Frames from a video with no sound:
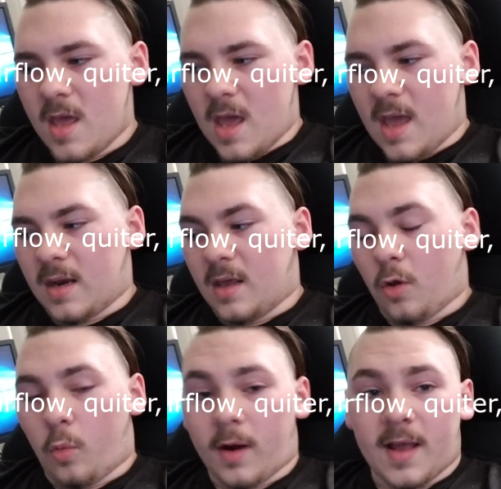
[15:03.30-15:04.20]
And
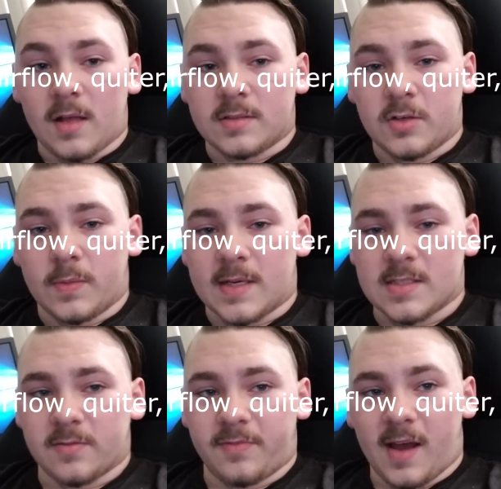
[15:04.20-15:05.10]
it'll work out too, because
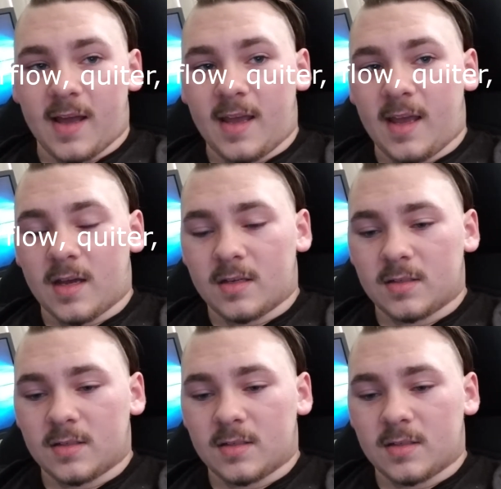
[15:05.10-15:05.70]
if I